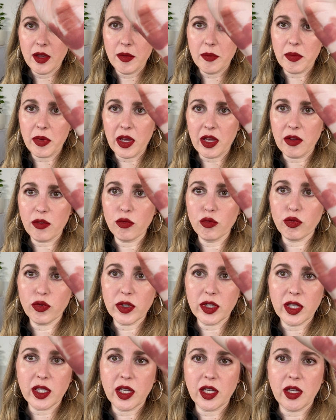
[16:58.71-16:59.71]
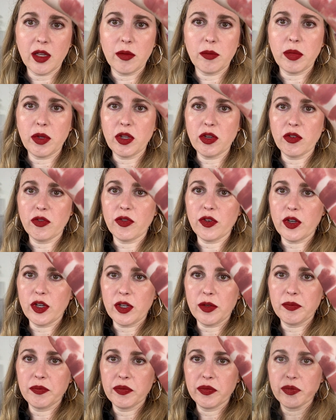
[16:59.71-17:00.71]
but really
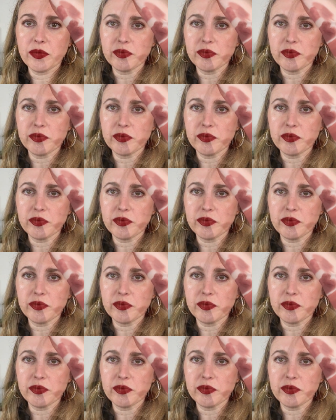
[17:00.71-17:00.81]
beautiful.